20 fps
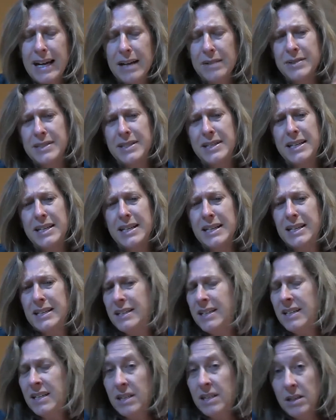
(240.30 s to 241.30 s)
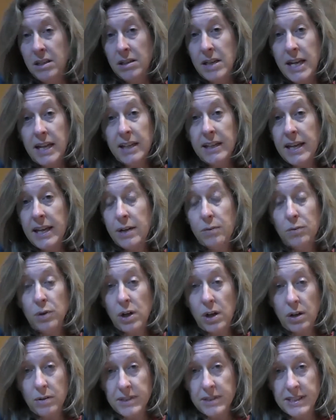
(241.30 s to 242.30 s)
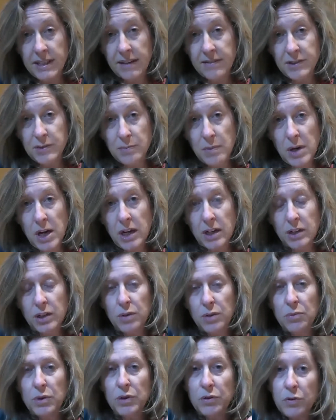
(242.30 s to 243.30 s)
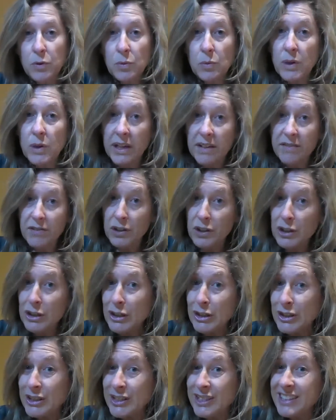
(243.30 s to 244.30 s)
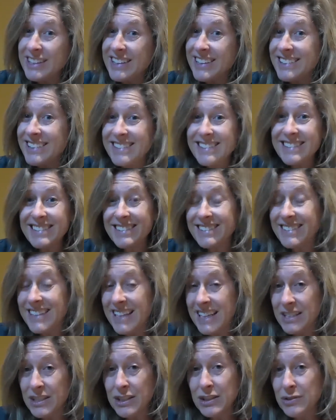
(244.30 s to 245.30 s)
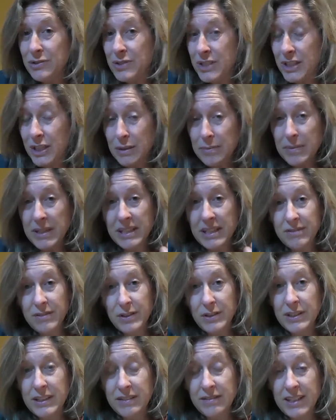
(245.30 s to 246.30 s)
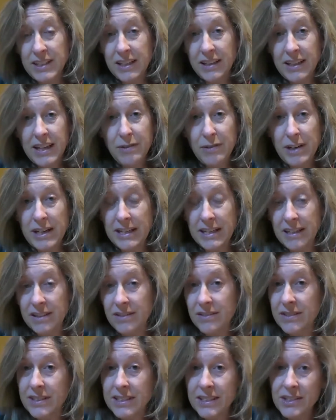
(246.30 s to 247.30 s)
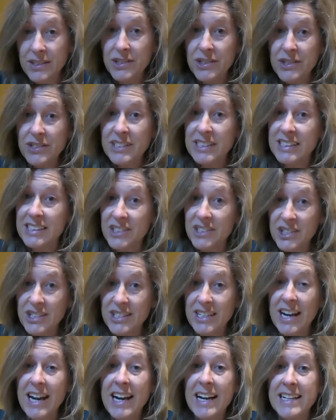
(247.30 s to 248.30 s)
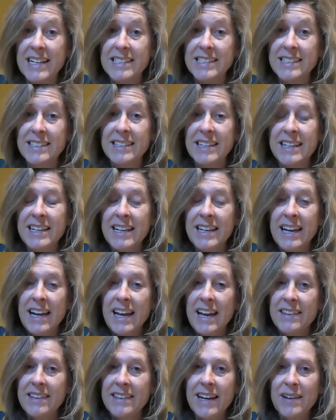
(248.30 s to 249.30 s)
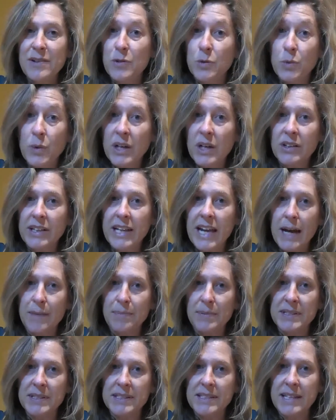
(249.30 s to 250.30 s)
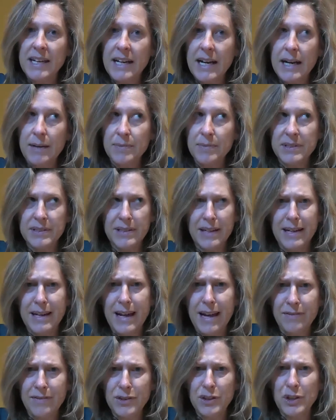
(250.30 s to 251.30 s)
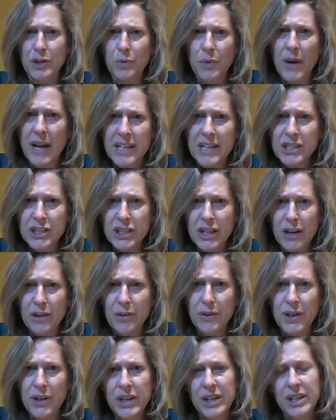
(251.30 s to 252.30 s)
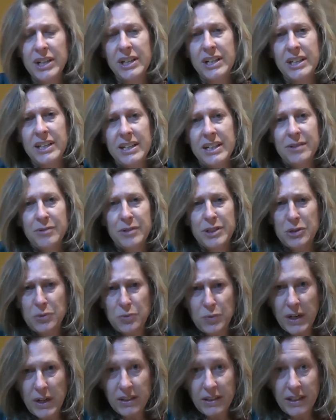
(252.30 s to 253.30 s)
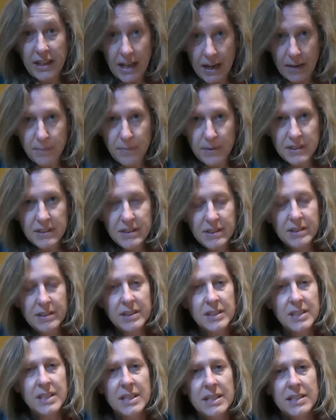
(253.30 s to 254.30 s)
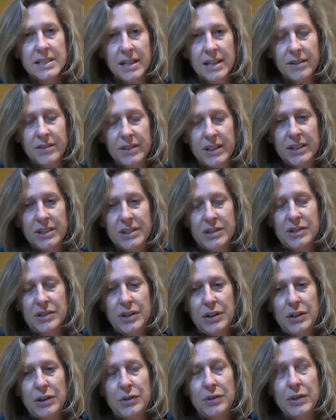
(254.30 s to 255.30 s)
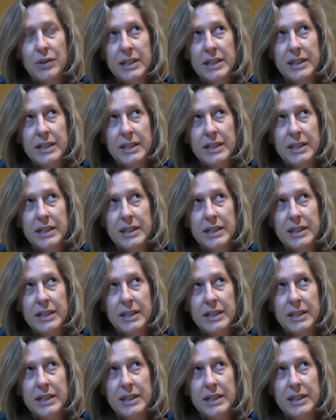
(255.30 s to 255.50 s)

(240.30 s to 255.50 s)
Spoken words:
I was thinking LA will always have smog. Well, from what I've heard, and you tell me if you live in LA right now, there's clear skies. And that rarely happens. That happens like after a rain shower, which rarely happens down there. So